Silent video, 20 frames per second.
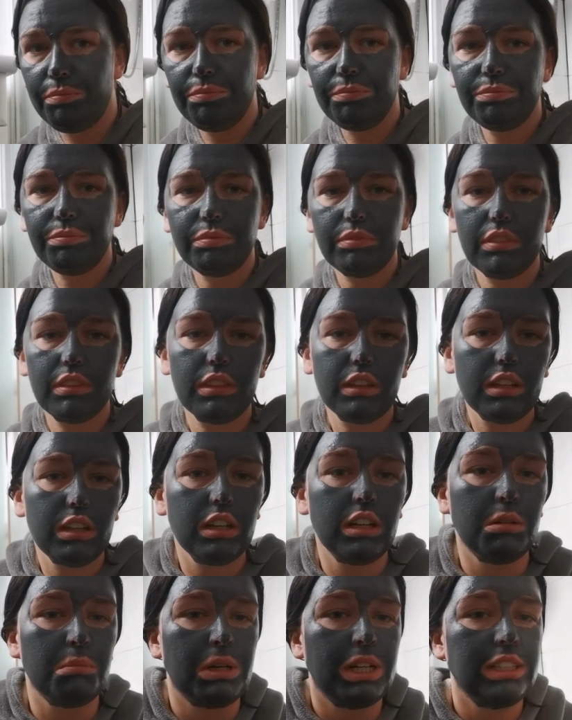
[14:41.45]

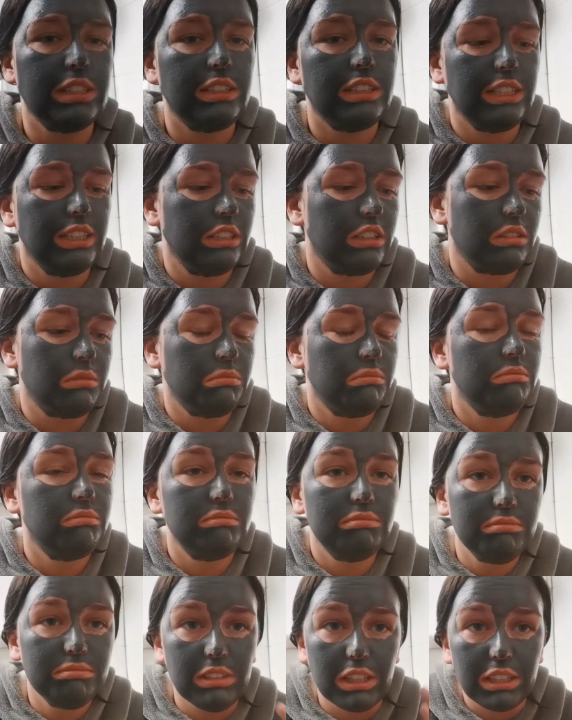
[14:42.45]
I basically got
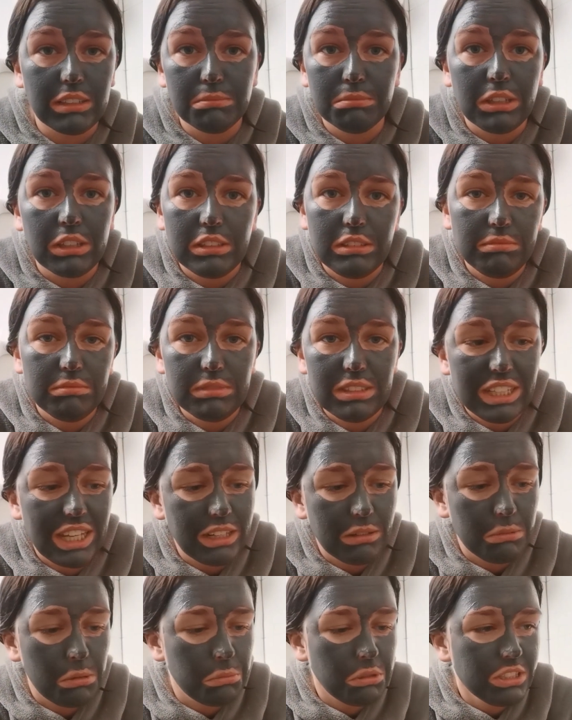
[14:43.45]
like my skin
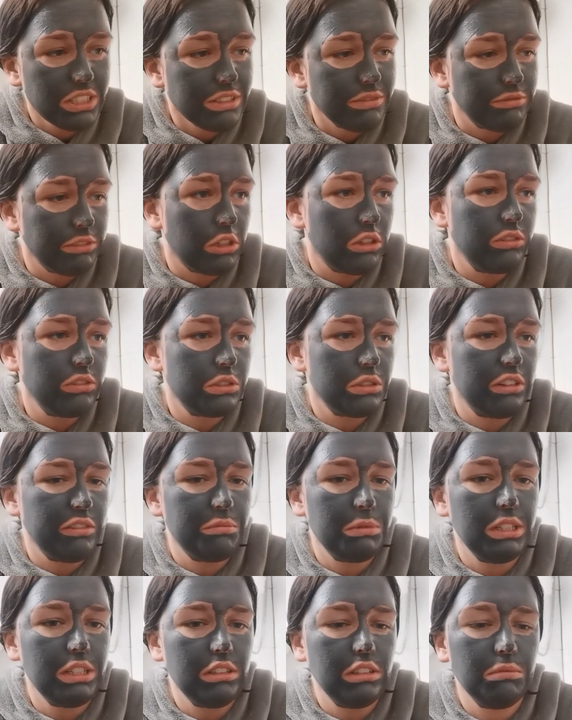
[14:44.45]
on my body involved. So I've
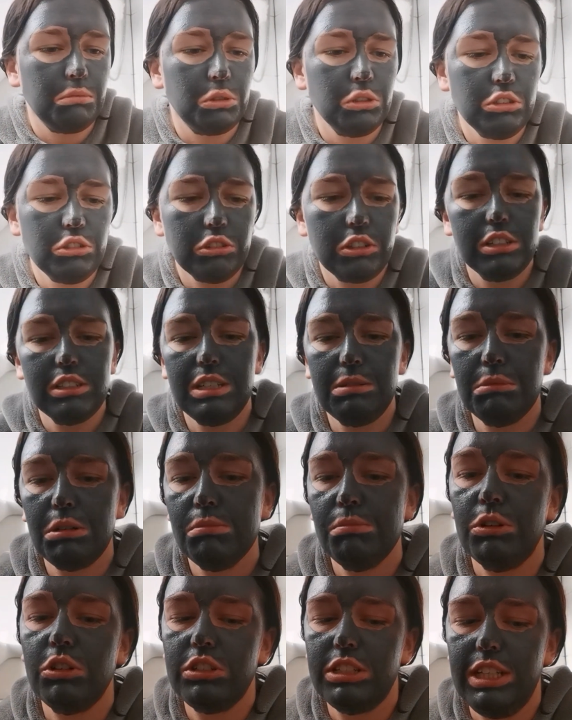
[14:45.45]
been moisturising my
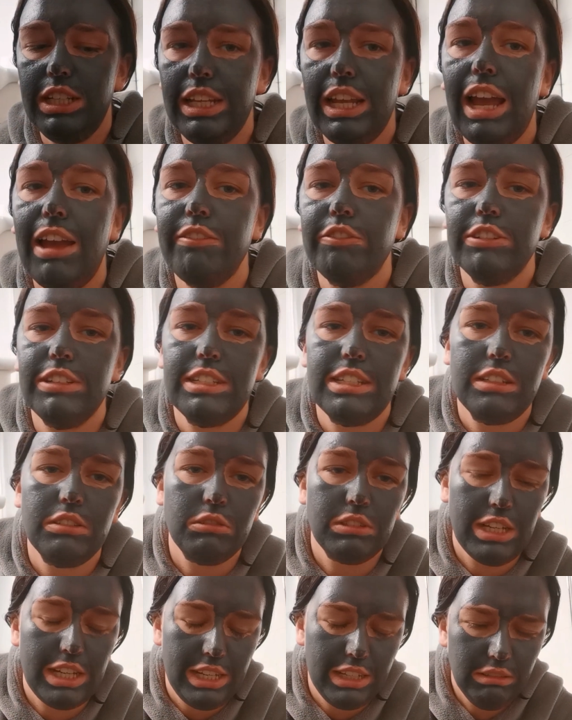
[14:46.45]
body every single
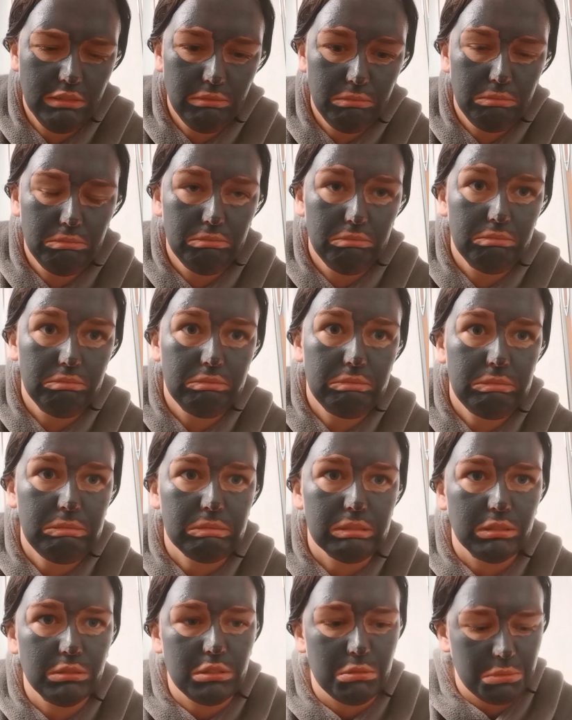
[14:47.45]
day.
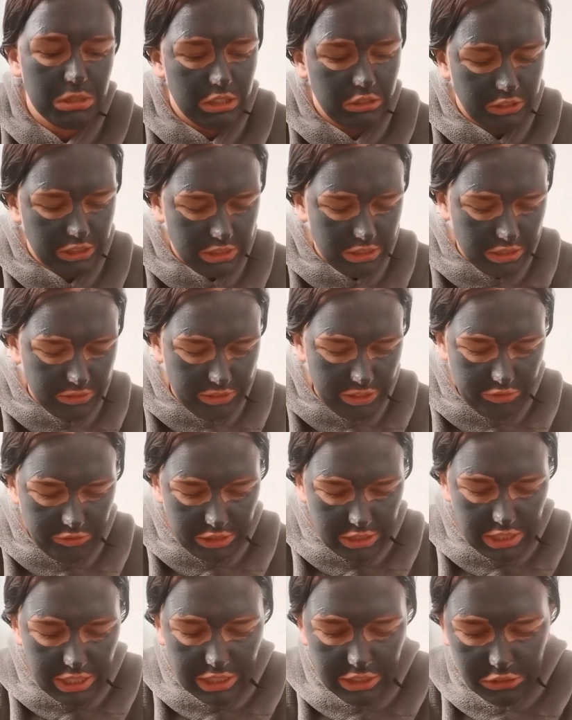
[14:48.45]
That's a bit aggressive. Every
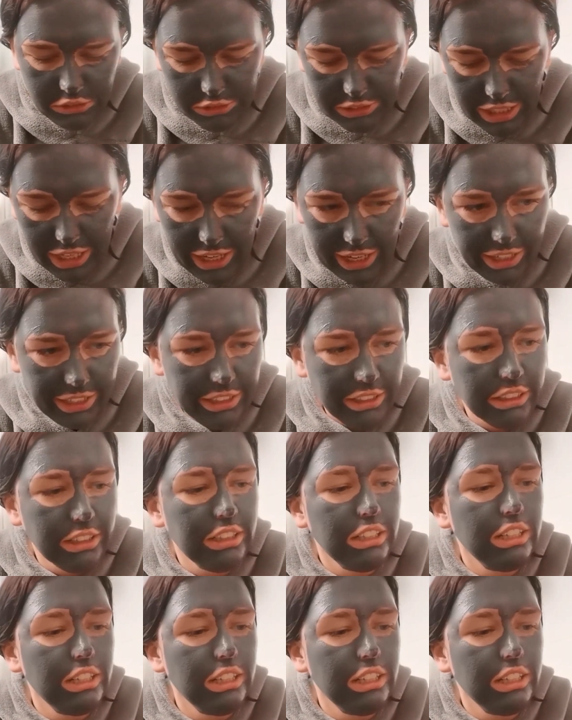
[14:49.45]
single day,